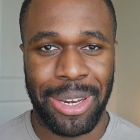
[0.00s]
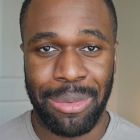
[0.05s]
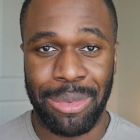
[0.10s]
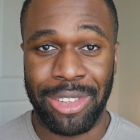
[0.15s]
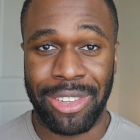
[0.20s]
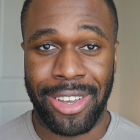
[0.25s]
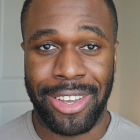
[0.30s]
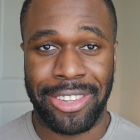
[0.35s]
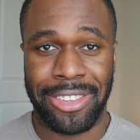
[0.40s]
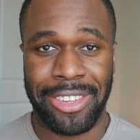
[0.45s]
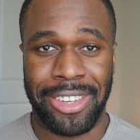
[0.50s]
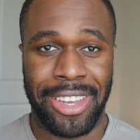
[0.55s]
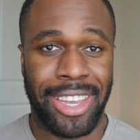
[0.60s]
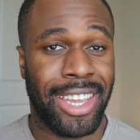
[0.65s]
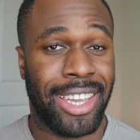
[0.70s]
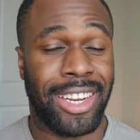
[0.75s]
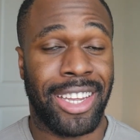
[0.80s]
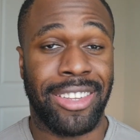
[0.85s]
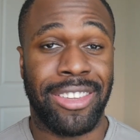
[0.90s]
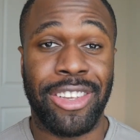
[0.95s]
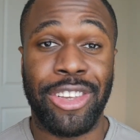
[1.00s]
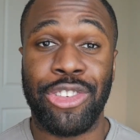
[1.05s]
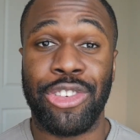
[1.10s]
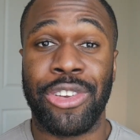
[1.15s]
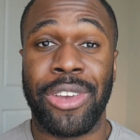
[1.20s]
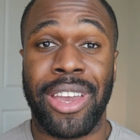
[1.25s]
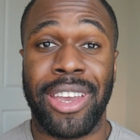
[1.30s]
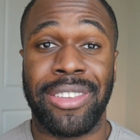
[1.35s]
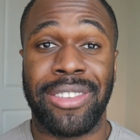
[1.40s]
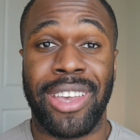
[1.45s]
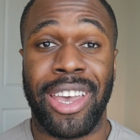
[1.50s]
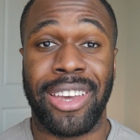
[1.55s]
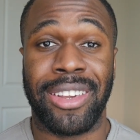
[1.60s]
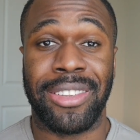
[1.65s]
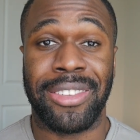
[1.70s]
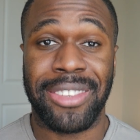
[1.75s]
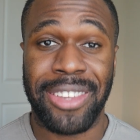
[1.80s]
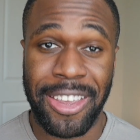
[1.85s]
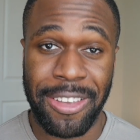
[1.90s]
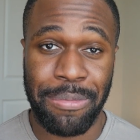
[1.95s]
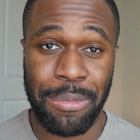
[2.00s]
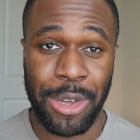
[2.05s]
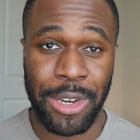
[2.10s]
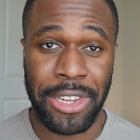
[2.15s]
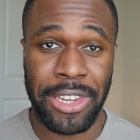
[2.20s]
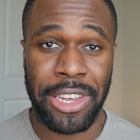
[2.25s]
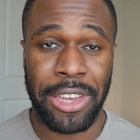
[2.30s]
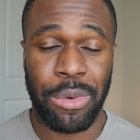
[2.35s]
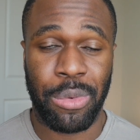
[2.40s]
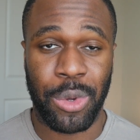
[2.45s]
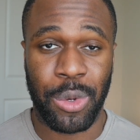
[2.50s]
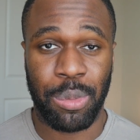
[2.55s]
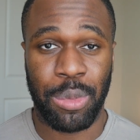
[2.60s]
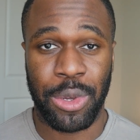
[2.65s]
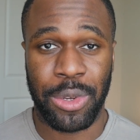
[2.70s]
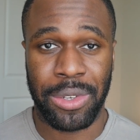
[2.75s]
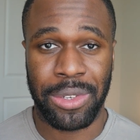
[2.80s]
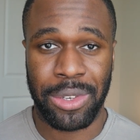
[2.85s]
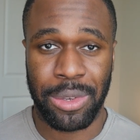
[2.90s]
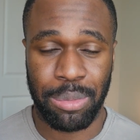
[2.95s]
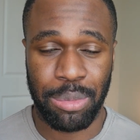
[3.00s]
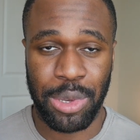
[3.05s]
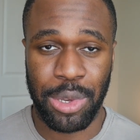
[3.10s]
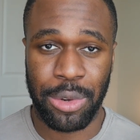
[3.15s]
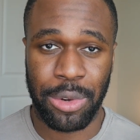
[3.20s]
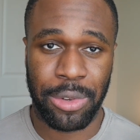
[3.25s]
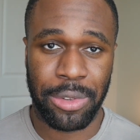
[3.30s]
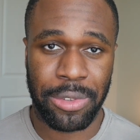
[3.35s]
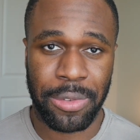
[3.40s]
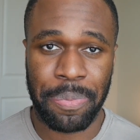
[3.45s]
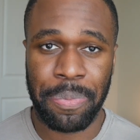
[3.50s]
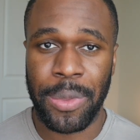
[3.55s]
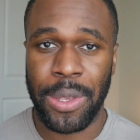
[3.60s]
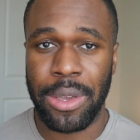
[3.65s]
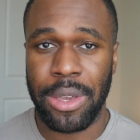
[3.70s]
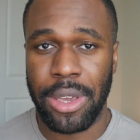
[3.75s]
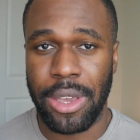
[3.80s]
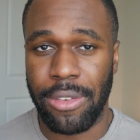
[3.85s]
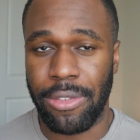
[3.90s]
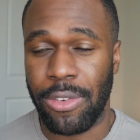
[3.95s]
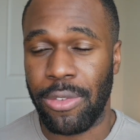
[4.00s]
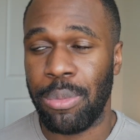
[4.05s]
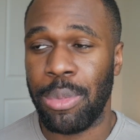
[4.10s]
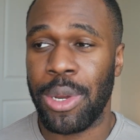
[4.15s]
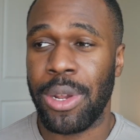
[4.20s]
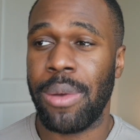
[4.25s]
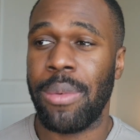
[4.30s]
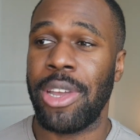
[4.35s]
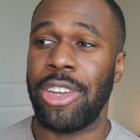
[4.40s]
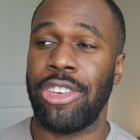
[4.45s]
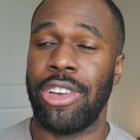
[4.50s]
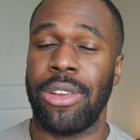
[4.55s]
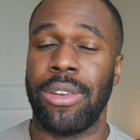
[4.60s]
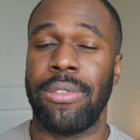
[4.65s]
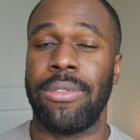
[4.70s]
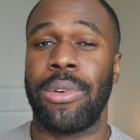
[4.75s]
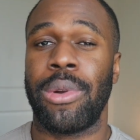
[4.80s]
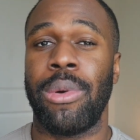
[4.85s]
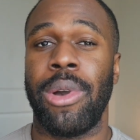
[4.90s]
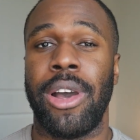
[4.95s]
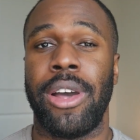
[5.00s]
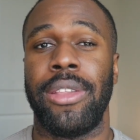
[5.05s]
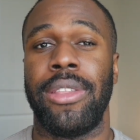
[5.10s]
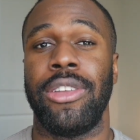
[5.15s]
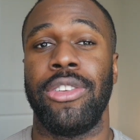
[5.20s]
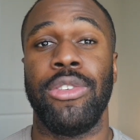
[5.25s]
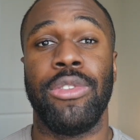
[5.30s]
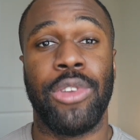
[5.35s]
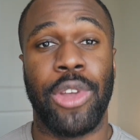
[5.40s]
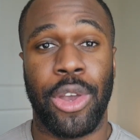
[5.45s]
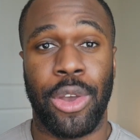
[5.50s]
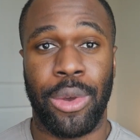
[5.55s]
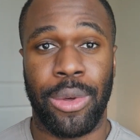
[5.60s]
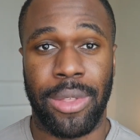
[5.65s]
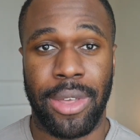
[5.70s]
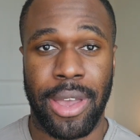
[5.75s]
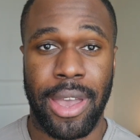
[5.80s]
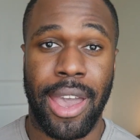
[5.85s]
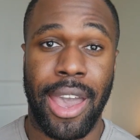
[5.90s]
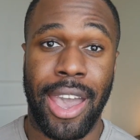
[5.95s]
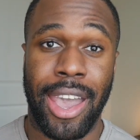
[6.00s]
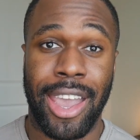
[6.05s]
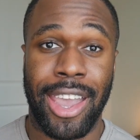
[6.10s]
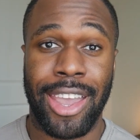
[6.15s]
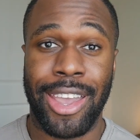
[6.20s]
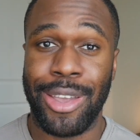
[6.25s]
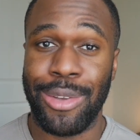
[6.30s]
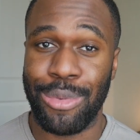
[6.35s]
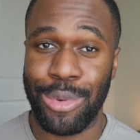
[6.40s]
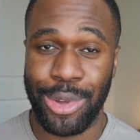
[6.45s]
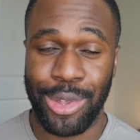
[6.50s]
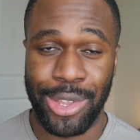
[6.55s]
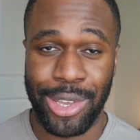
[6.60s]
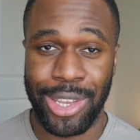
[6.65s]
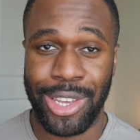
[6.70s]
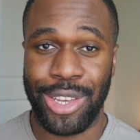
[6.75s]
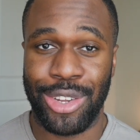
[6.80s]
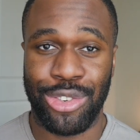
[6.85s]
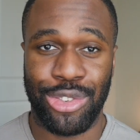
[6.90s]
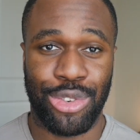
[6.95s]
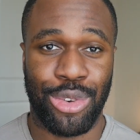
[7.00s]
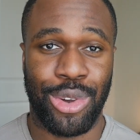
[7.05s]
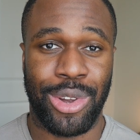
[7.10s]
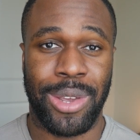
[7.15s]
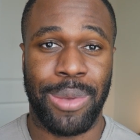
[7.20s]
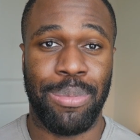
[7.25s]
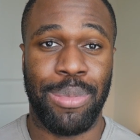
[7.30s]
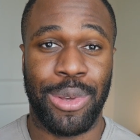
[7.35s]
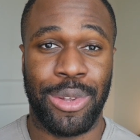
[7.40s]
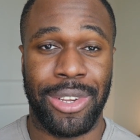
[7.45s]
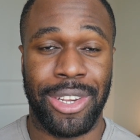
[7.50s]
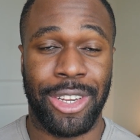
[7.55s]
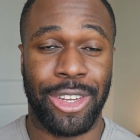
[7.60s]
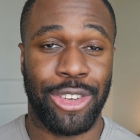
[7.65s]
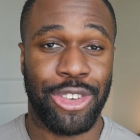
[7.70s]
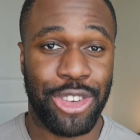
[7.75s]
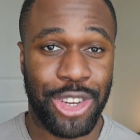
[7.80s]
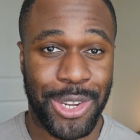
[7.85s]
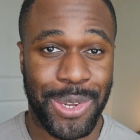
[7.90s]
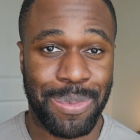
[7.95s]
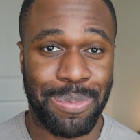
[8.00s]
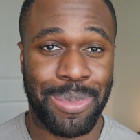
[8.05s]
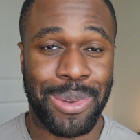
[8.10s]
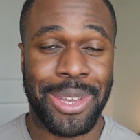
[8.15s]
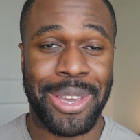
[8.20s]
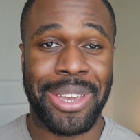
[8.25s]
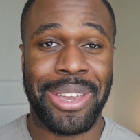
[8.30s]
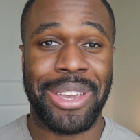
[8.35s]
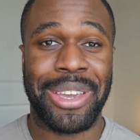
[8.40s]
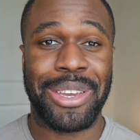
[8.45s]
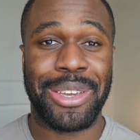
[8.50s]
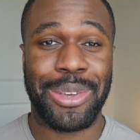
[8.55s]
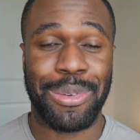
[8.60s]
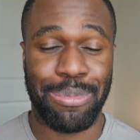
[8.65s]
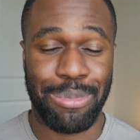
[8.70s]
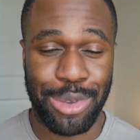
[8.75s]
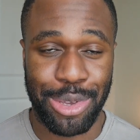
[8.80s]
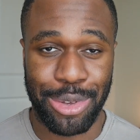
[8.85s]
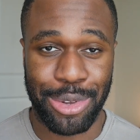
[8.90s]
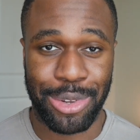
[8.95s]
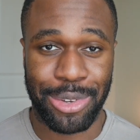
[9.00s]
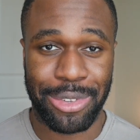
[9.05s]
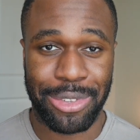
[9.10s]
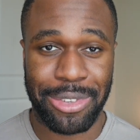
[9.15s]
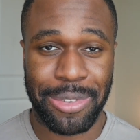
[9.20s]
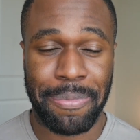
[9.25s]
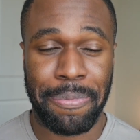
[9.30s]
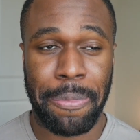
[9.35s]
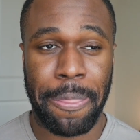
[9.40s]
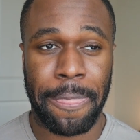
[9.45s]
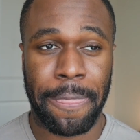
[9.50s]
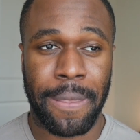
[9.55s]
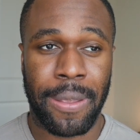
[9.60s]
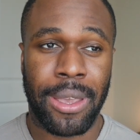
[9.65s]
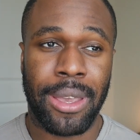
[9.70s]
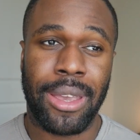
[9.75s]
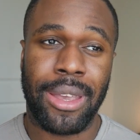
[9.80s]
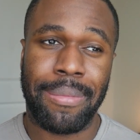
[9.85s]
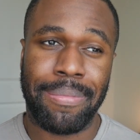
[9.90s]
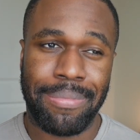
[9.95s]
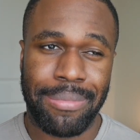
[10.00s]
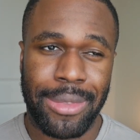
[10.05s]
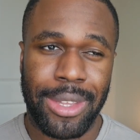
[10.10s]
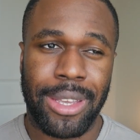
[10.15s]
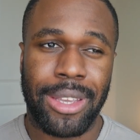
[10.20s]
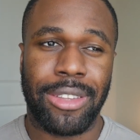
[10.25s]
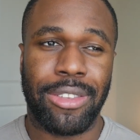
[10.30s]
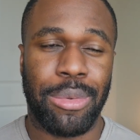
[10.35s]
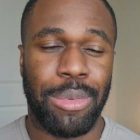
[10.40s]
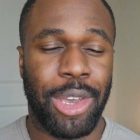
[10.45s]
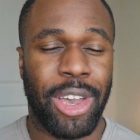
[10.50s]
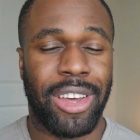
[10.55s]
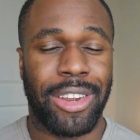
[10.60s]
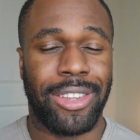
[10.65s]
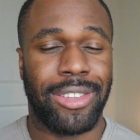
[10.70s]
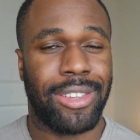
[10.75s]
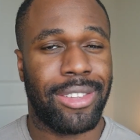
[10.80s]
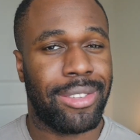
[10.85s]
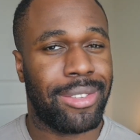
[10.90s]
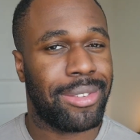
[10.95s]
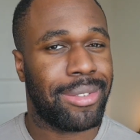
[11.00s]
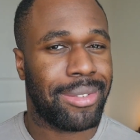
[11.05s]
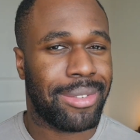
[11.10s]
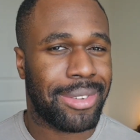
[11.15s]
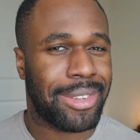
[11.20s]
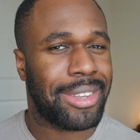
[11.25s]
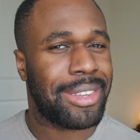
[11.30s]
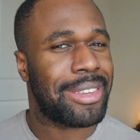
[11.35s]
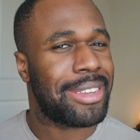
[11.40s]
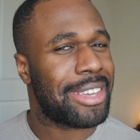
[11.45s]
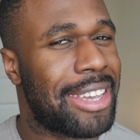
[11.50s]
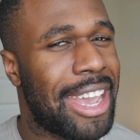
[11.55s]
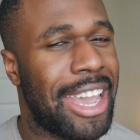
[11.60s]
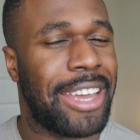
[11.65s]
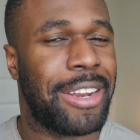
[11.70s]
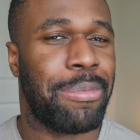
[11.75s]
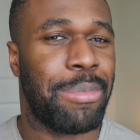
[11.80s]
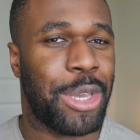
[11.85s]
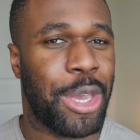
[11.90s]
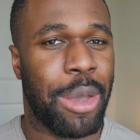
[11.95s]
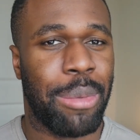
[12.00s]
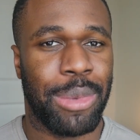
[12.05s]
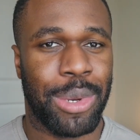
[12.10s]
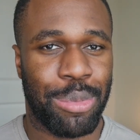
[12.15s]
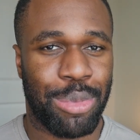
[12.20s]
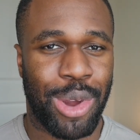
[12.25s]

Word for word: name is Ozzy, and I teach you guys how to save money when building computers. If you've been on my channel for a while, then you know that I really enjoy building cheap computers. To be honest, it's kind of becoming a